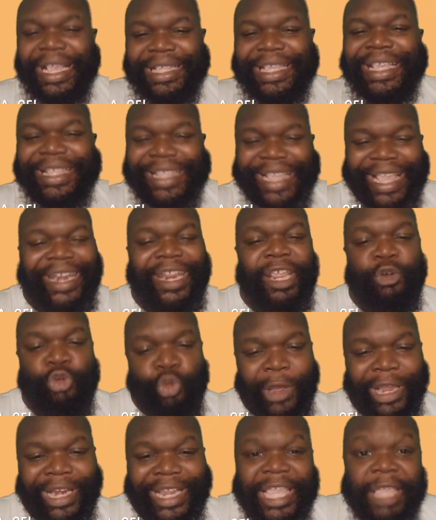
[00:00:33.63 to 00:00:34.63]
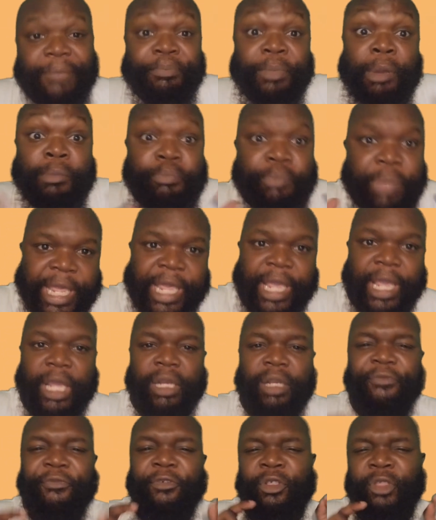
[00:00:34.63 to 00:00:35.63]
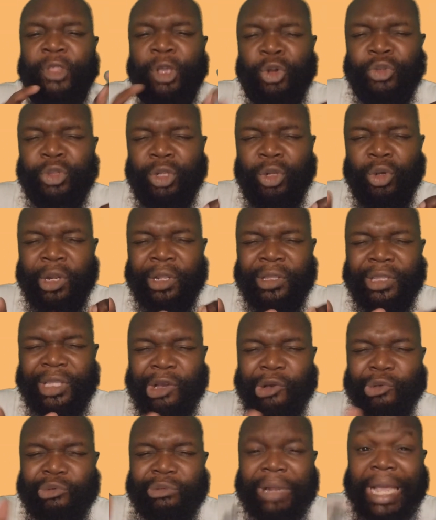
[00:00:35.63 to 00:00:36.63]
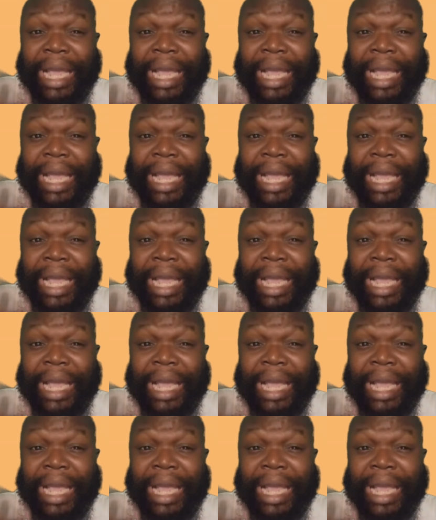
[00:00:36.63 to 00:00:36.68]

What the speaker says: he's getting ready and prepared, for those who don't know,